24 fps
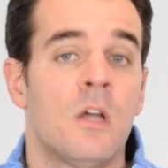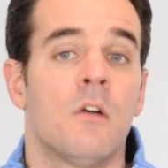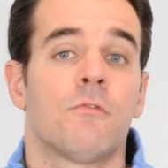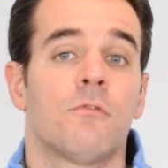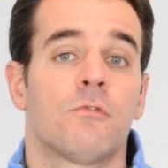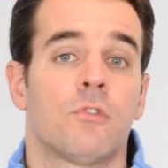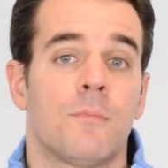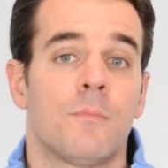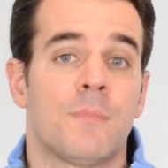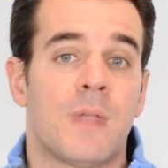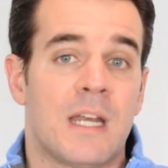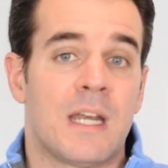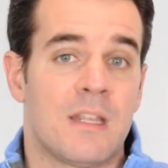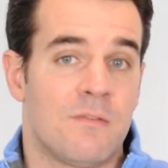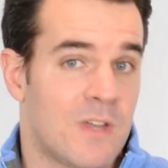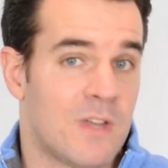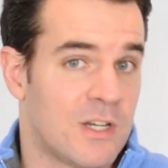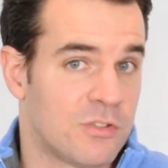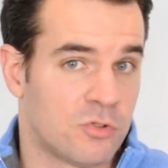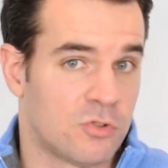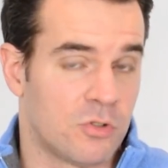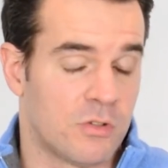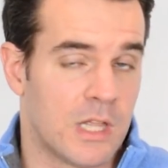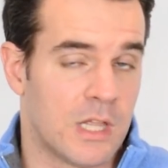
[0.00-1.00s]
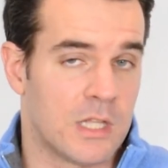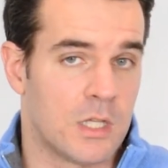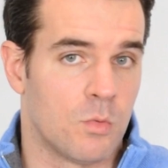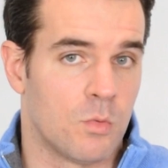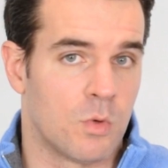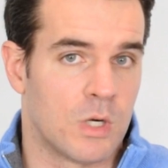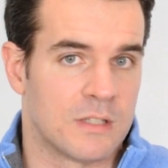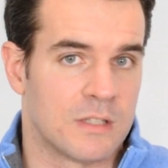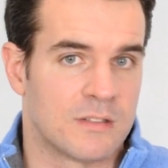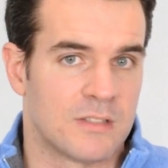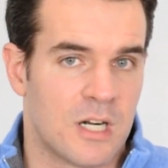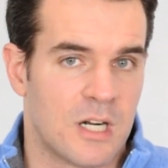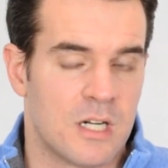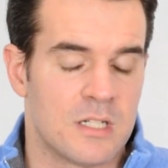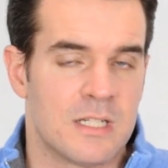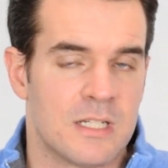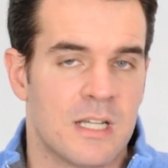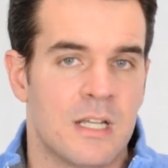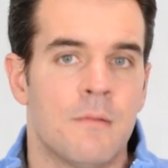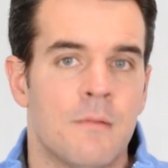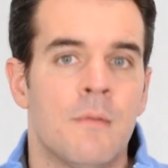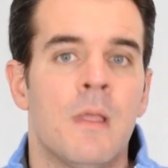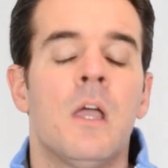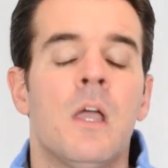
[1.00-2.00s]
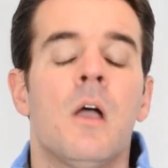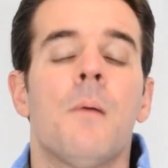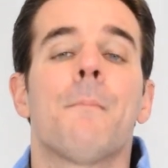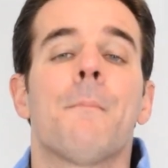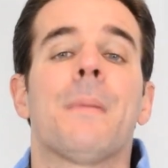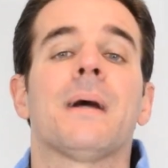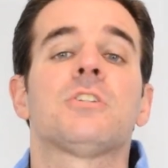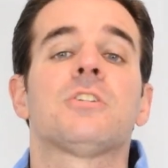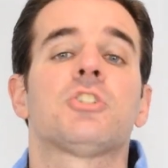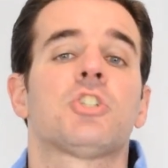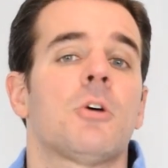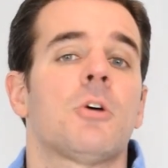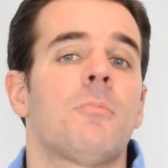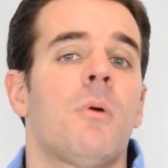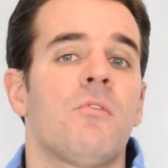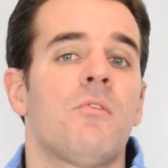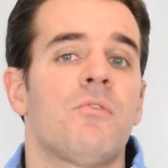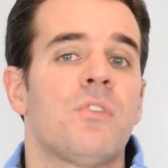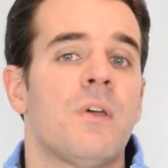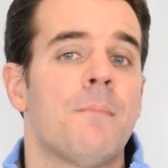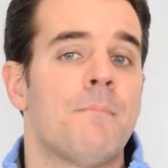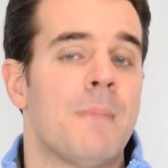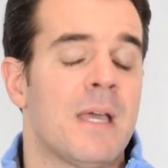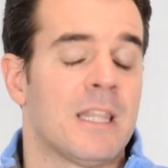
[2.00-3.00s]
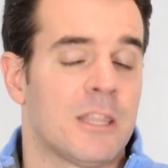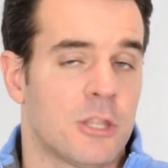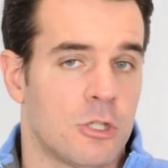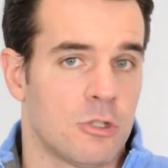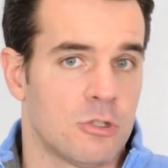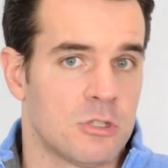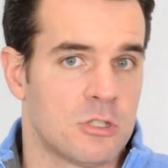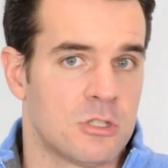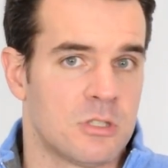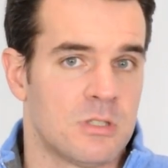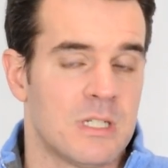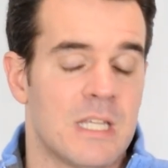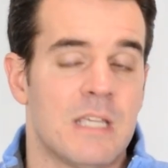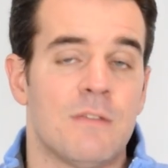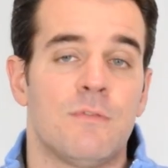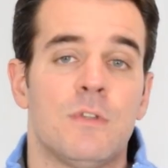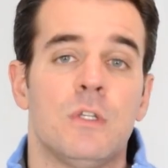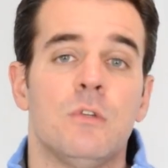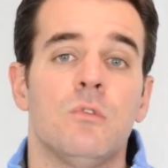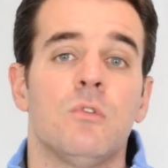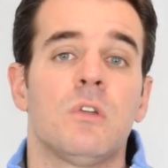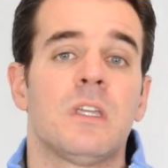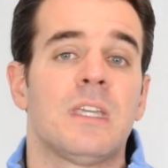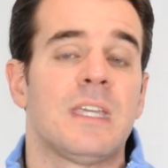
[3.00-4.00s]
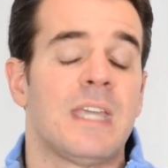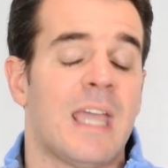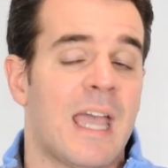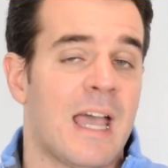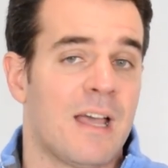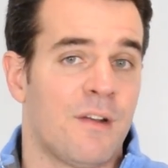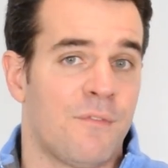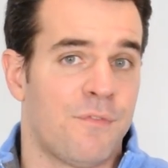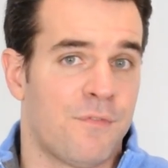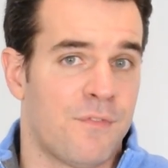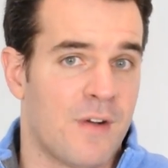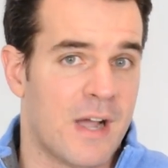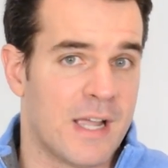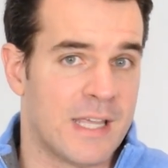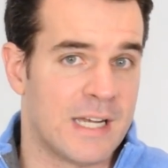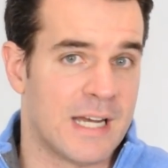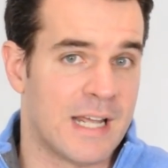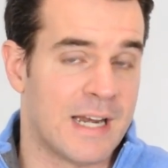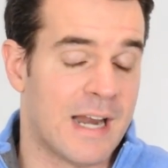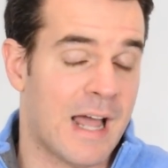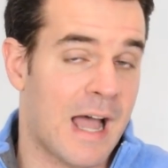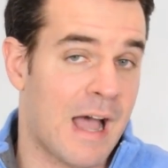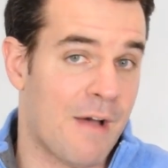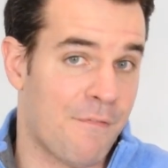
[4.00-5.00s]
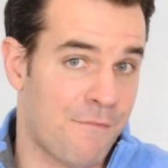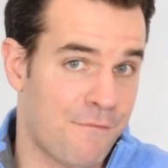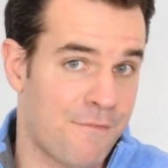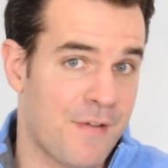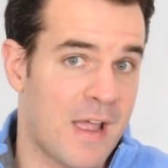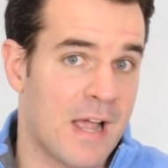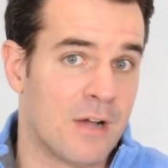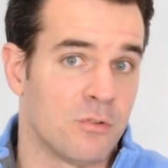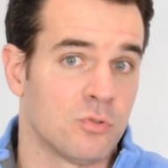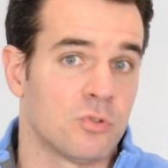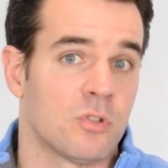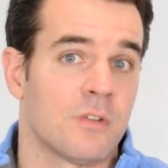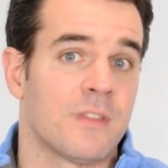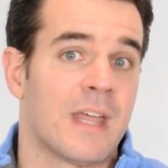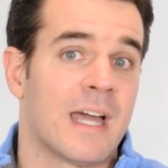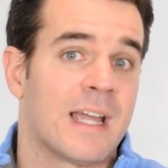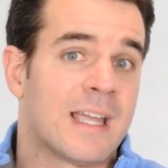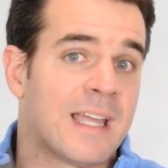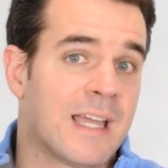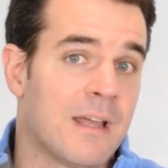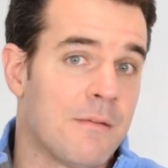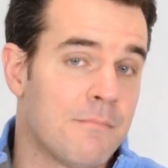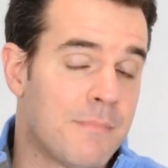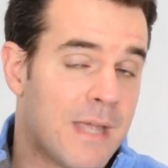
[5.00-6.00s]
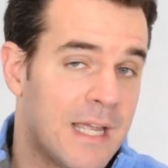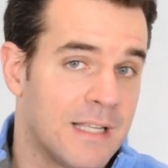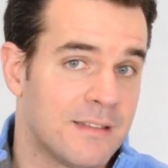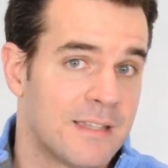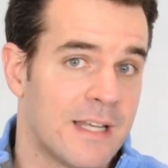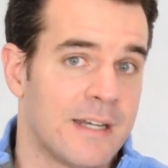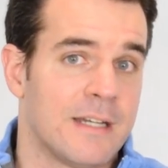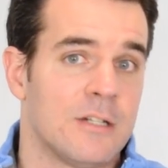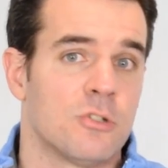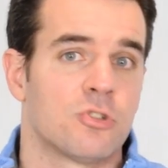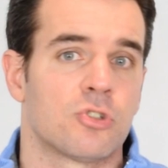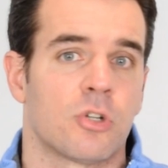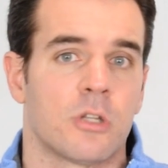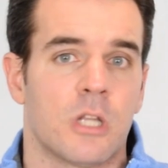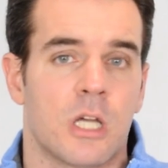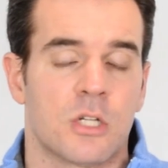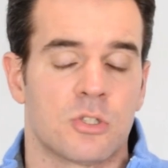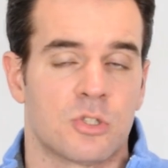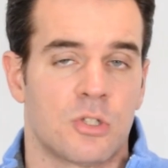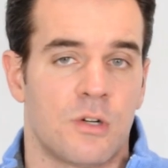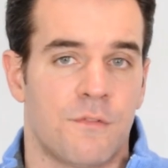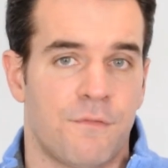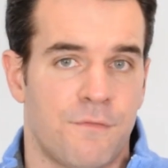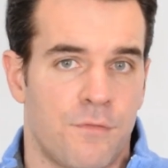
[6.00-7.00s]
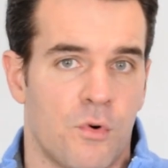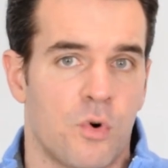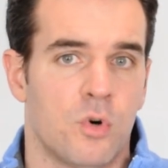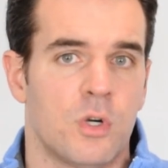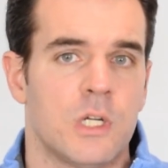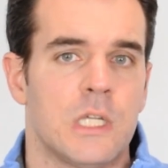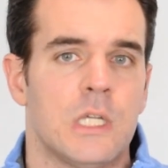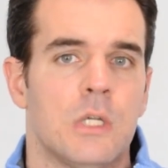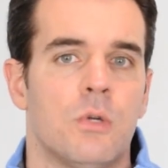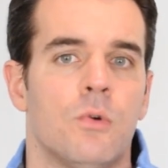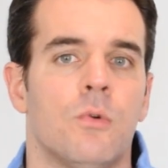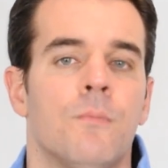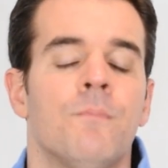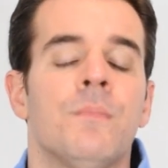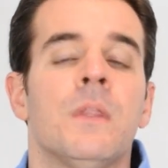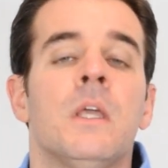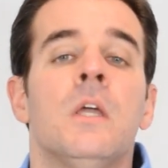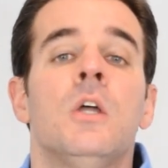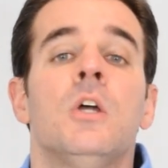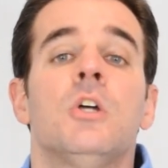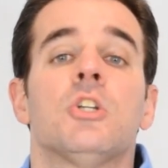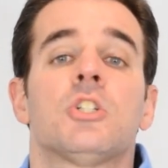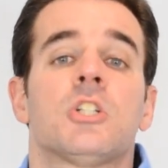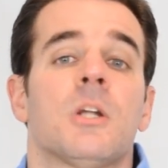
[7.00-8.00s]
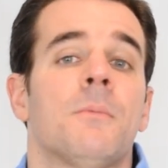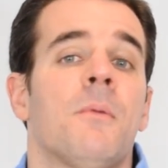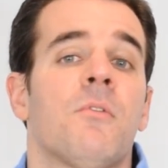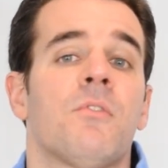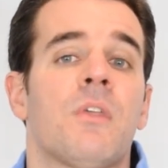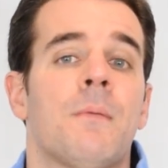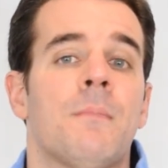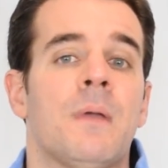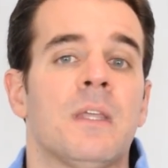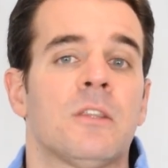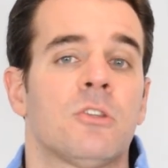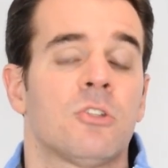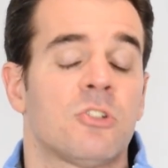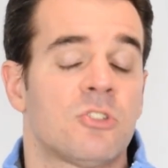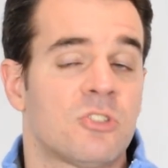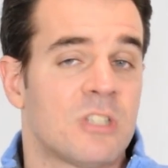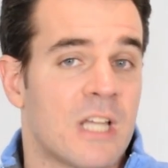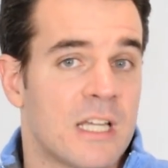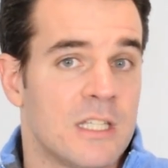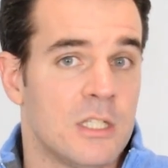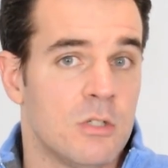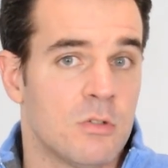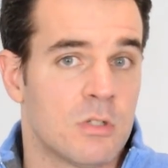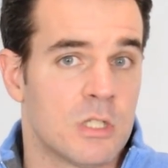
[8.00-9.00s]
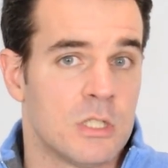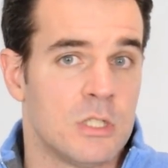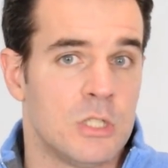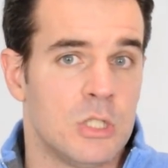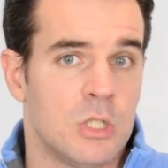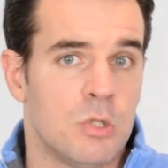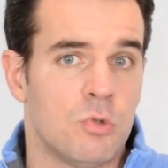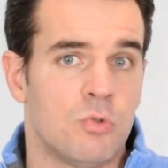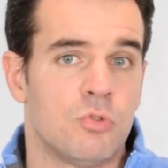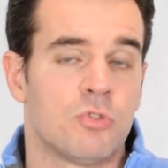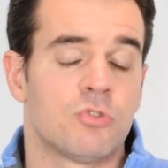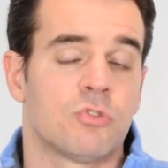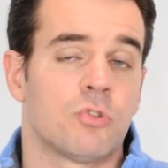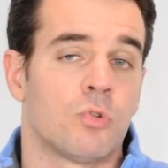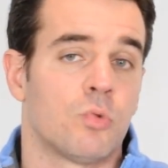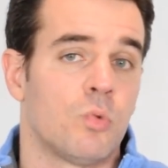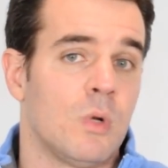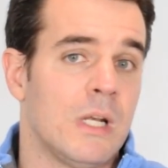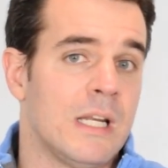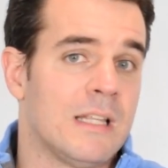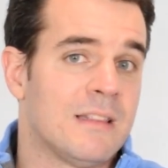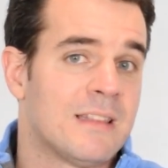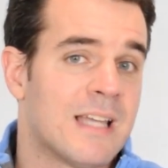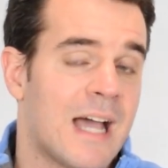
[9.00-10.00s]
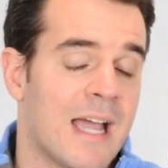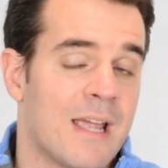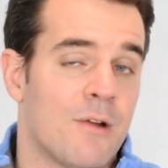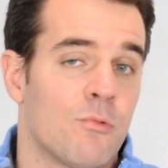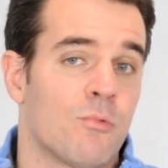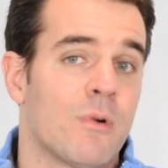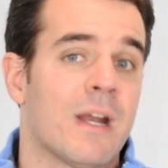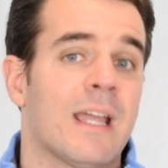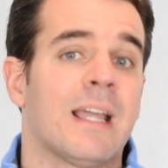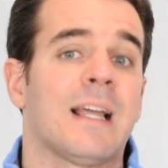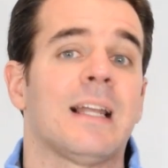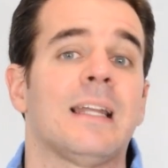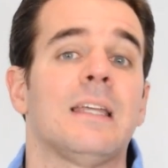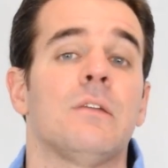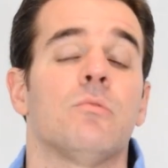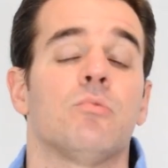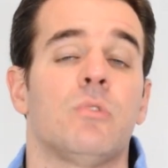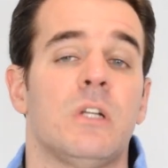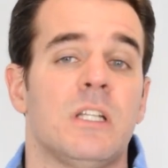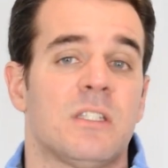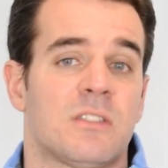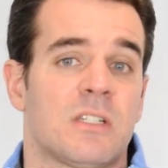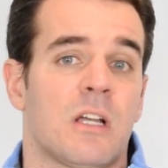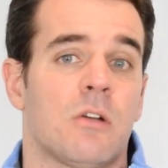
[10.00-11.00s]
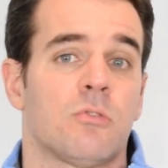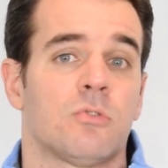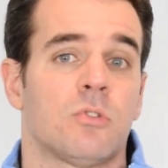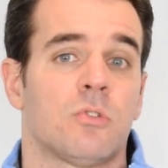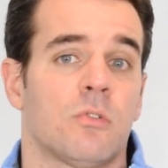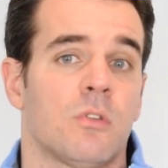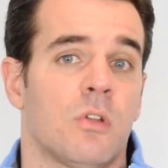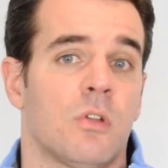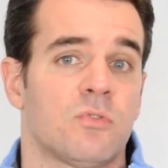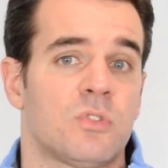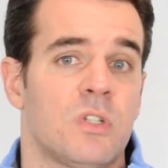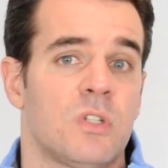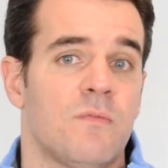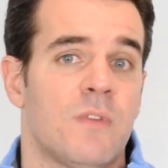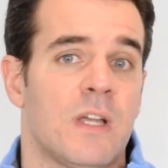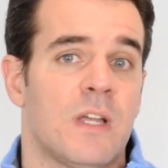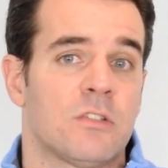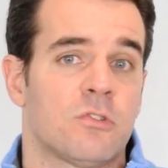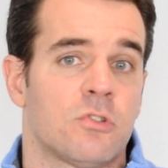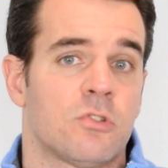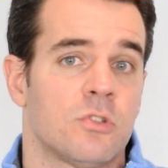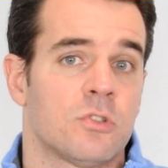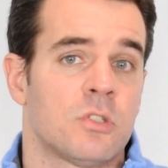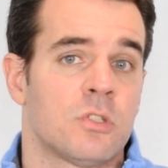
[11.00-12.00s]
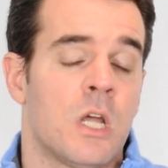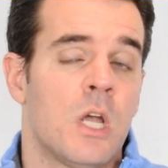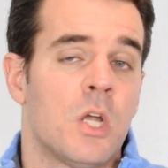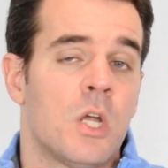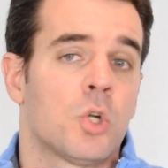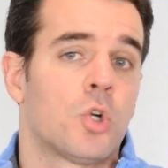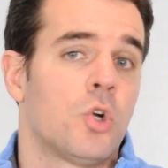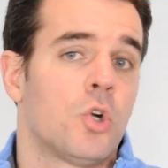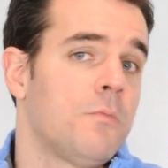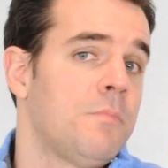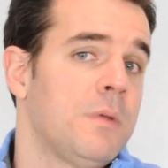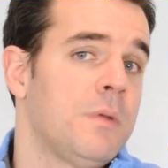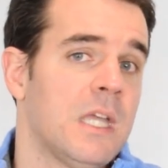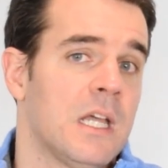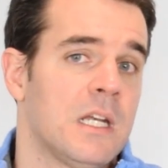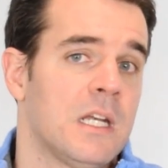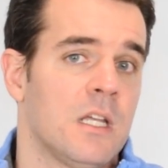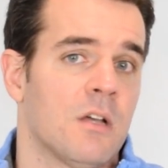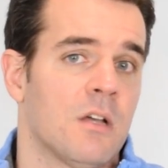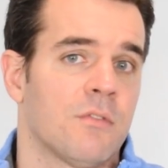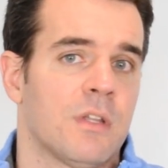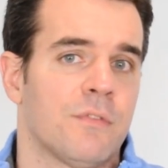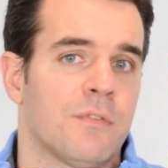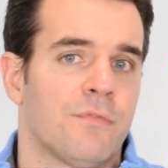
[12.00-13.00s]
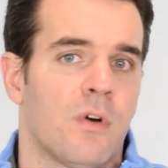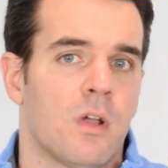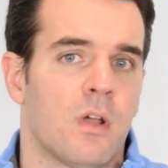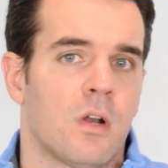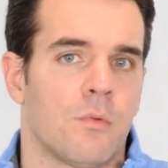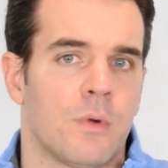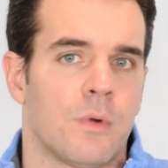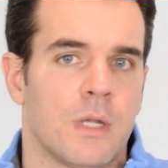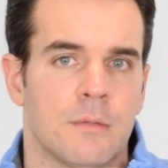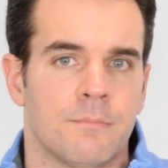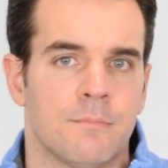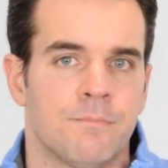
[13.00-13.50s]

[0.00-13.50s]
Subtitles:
from that investor that you want to target. But some of the methods, if you can't find a founder that can make that introduction for you, some of the methods that you can use to really directly reach out to those investors could be any of the following: